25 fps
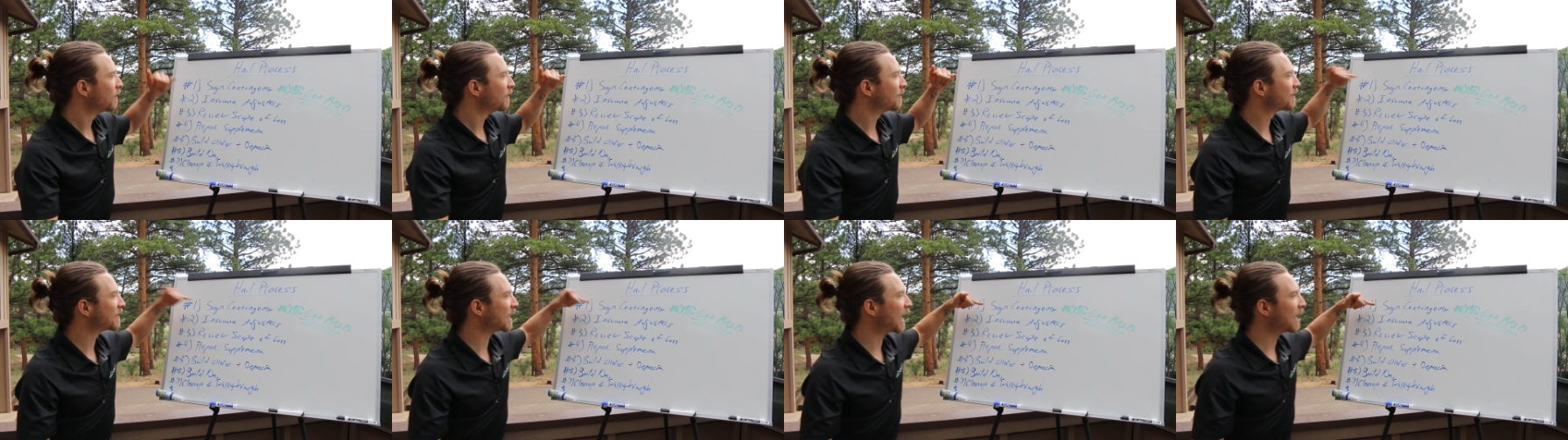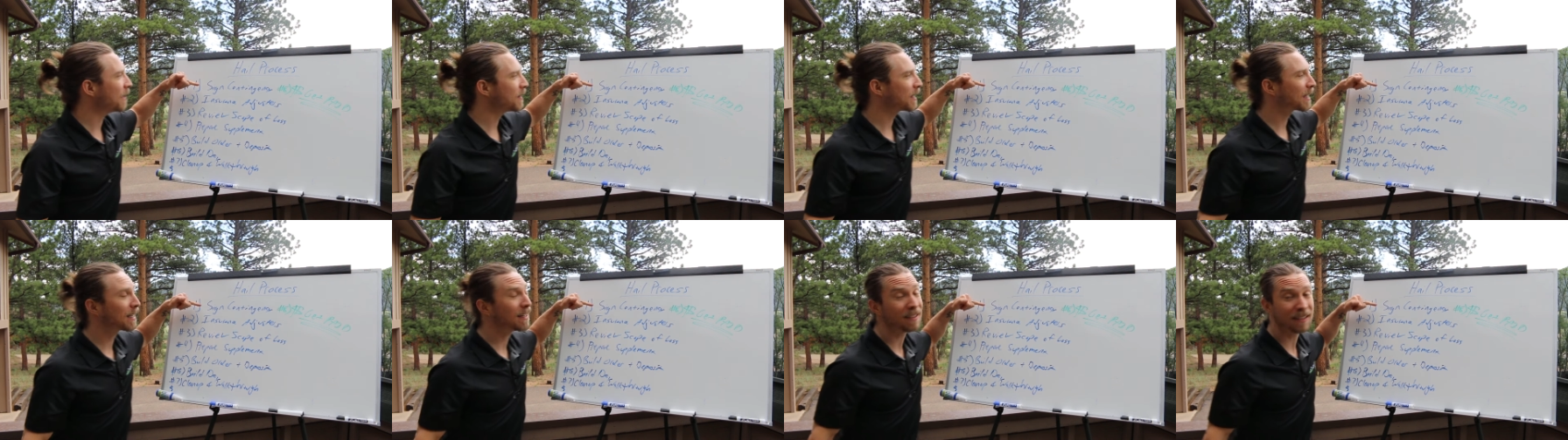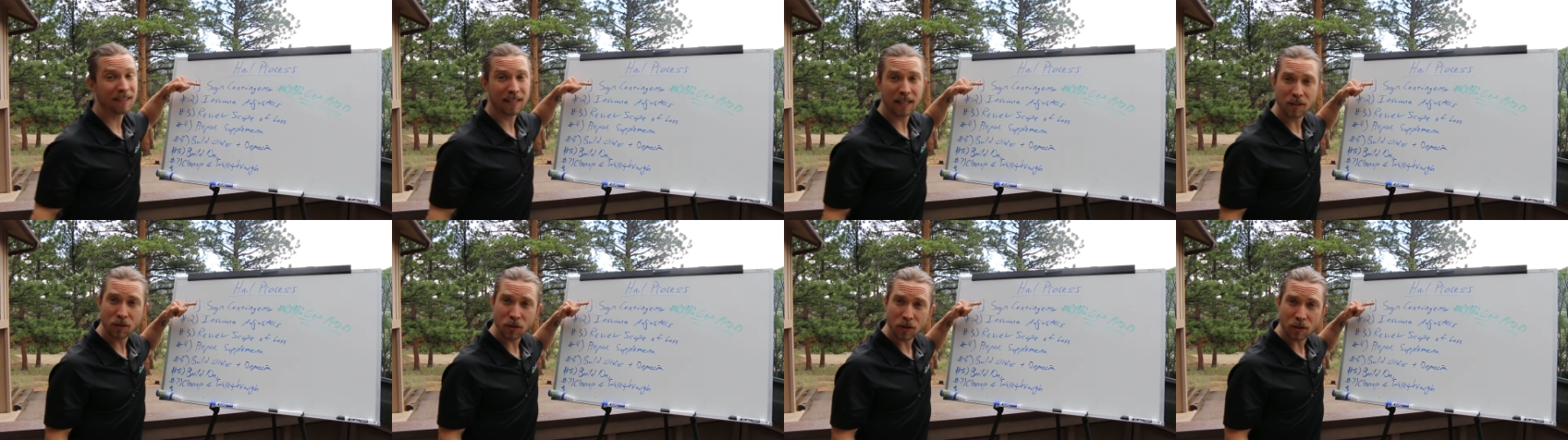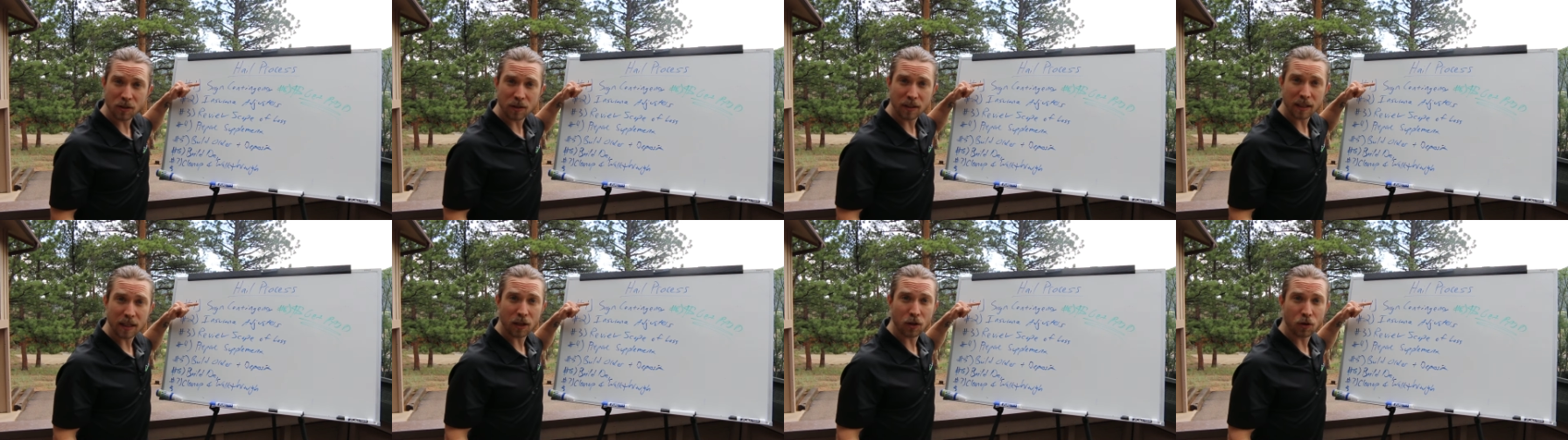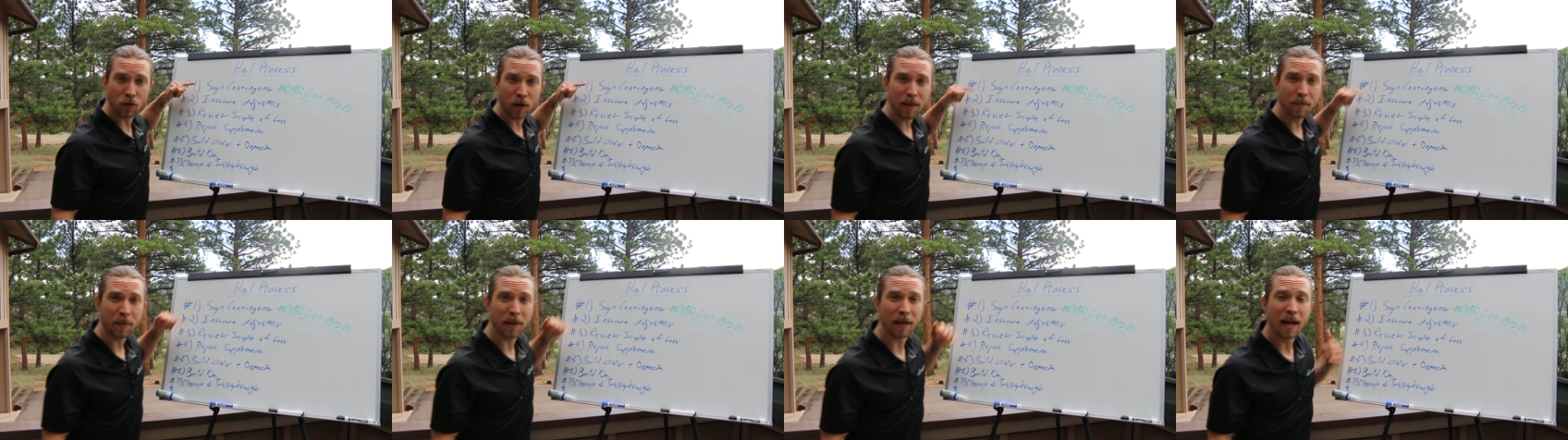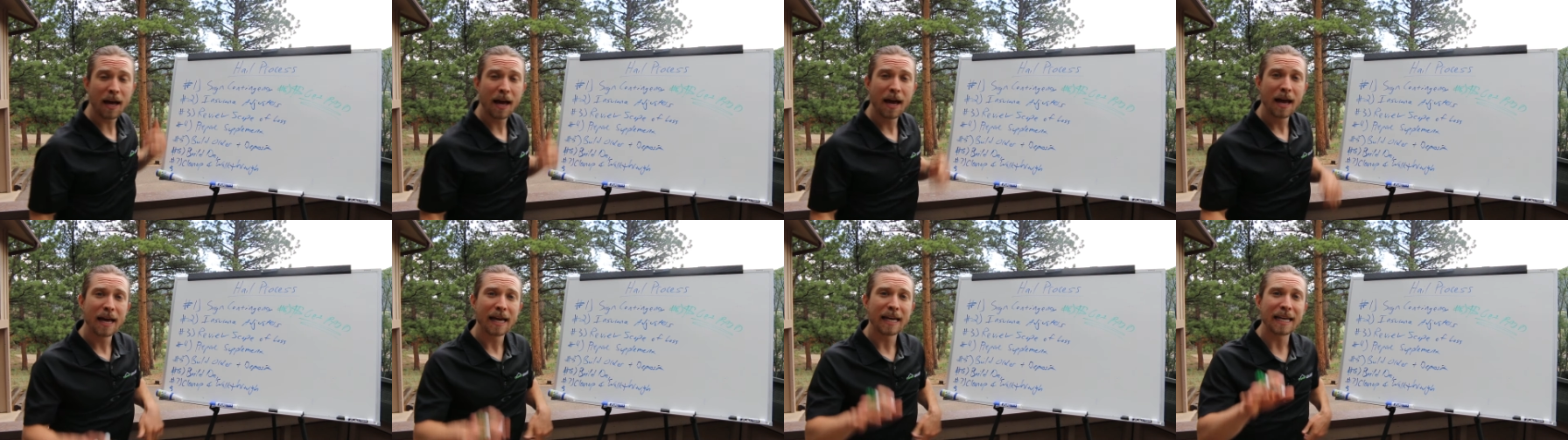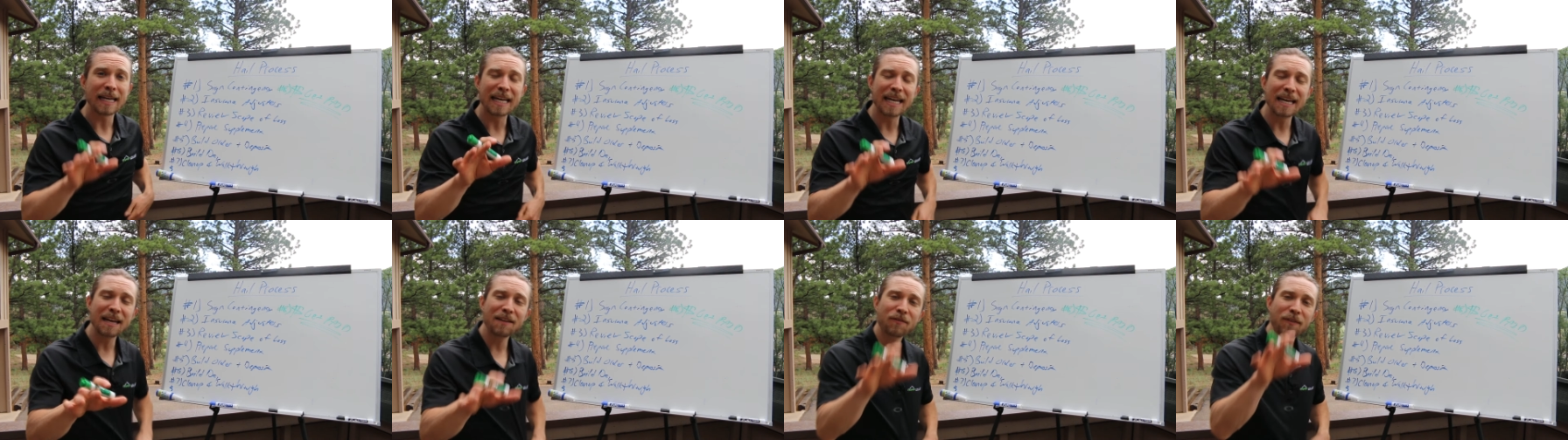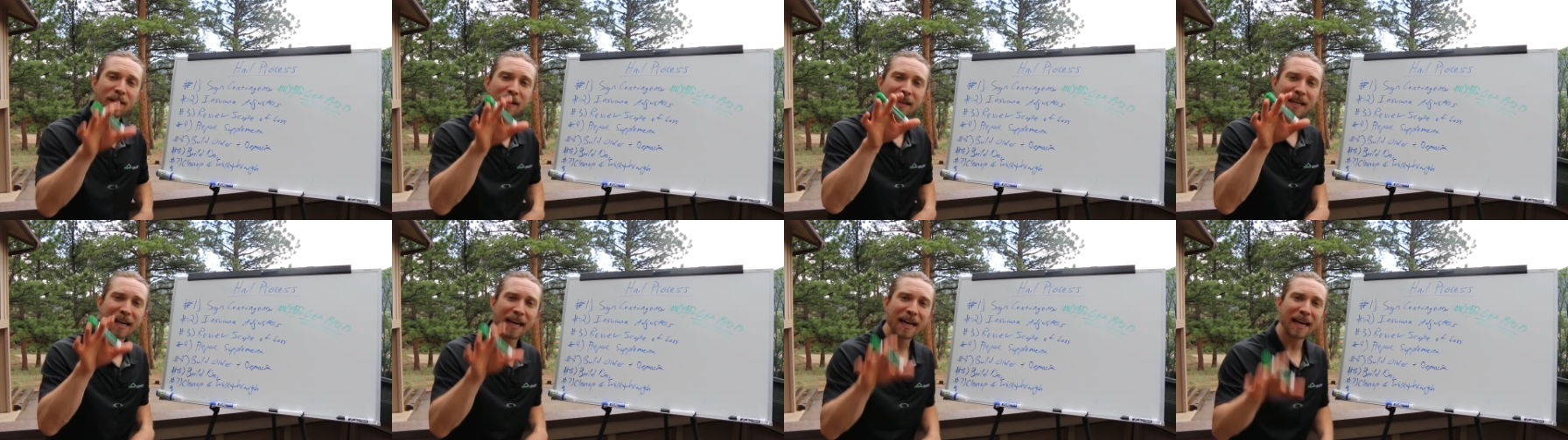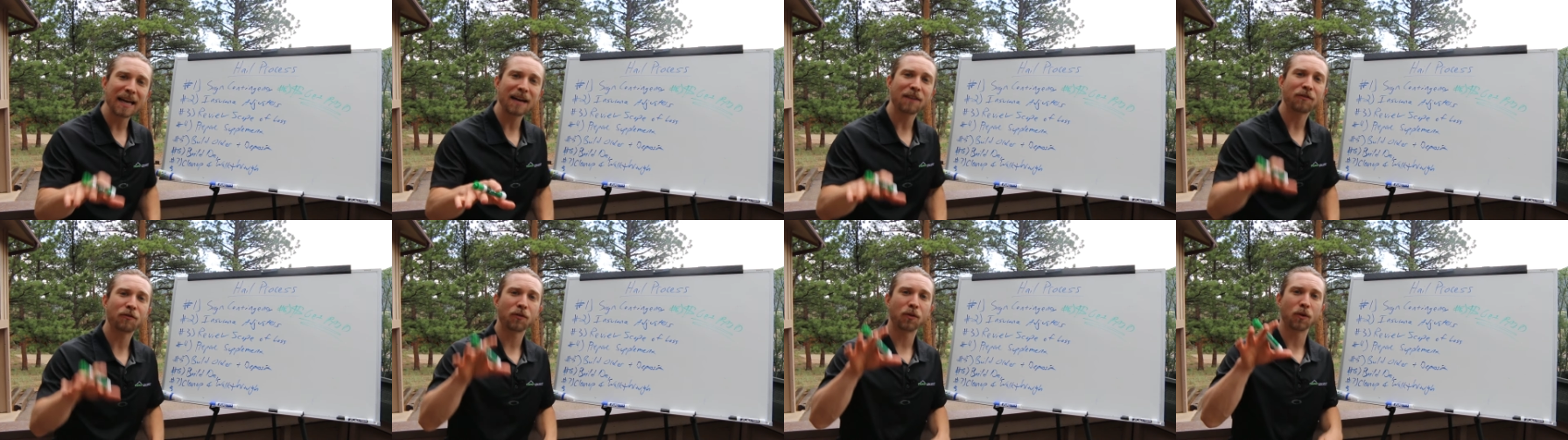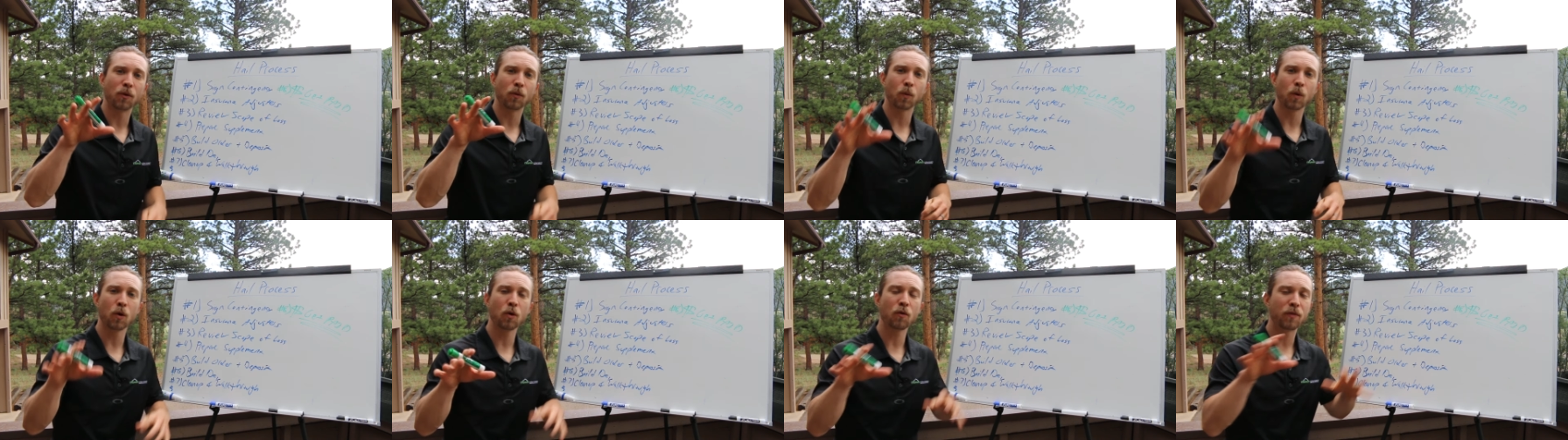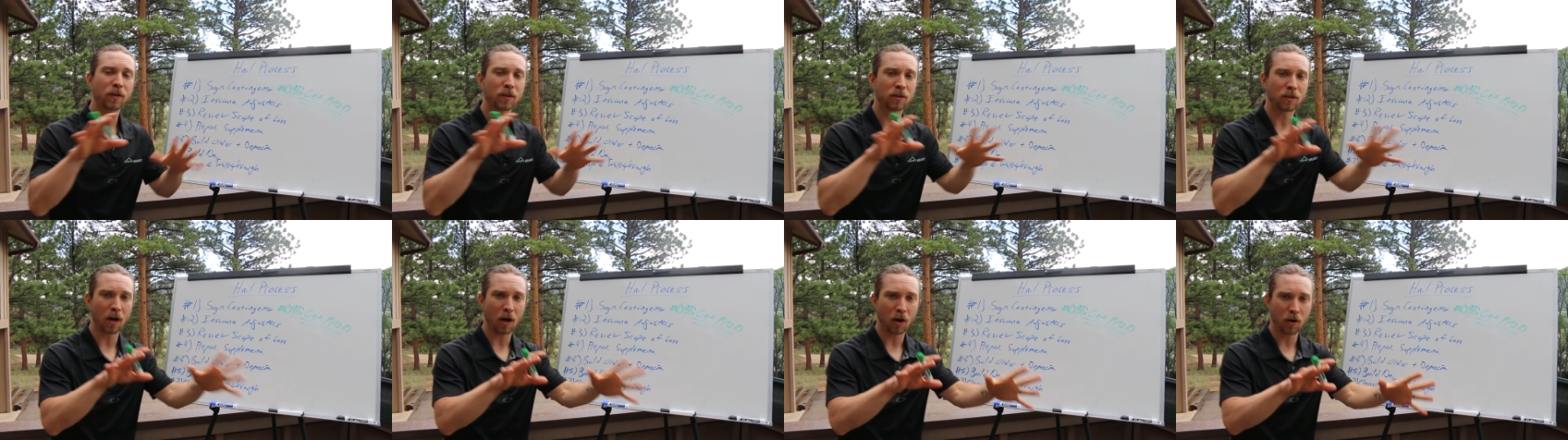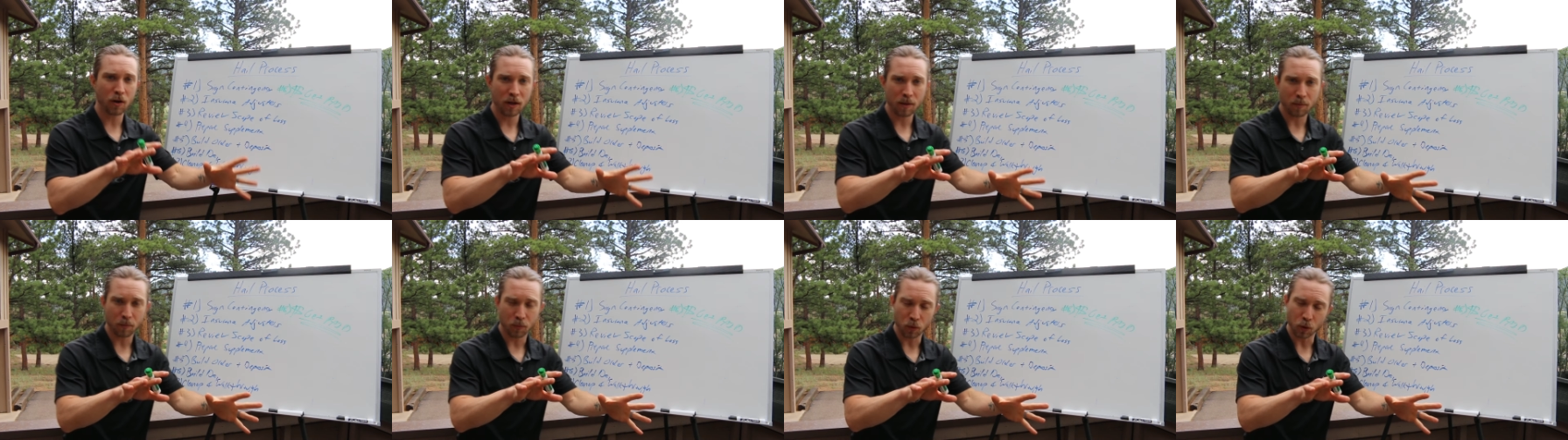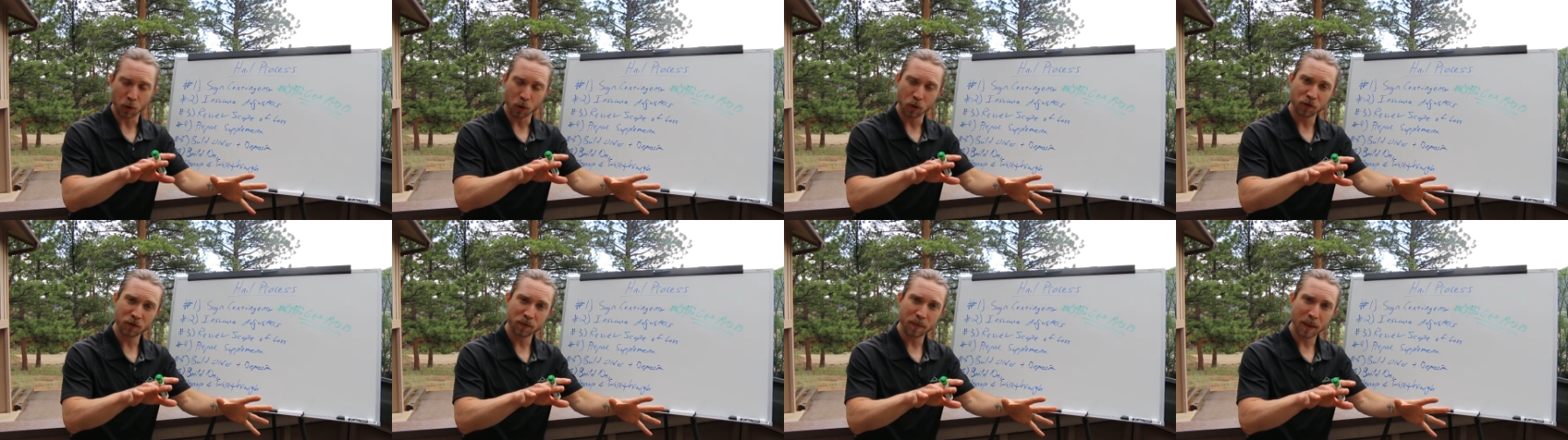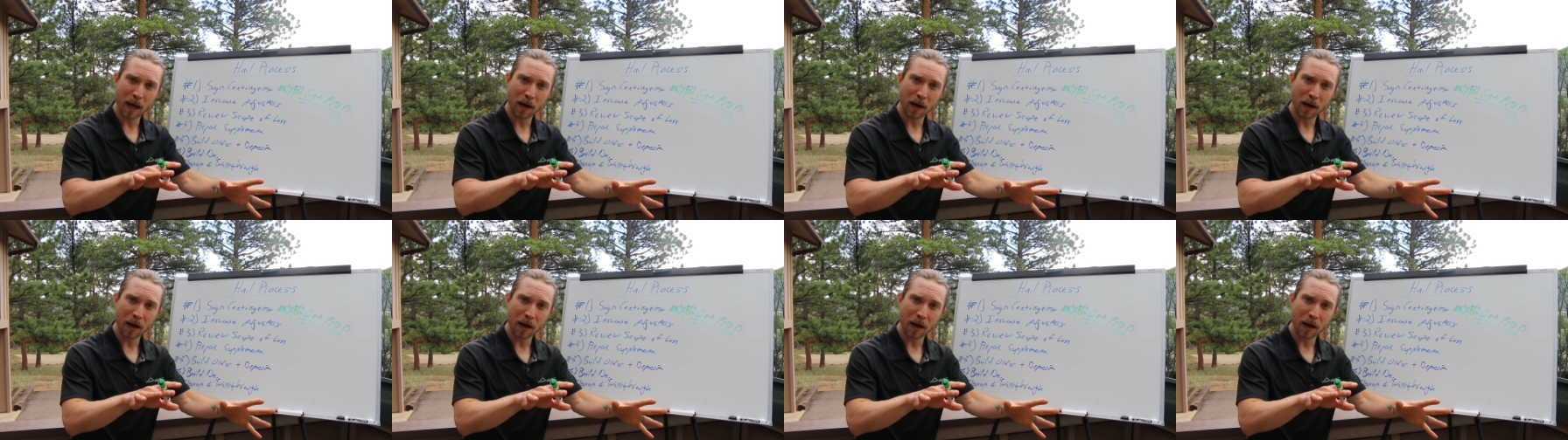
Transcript: Sign the contingency agreement even if the roof is already approved,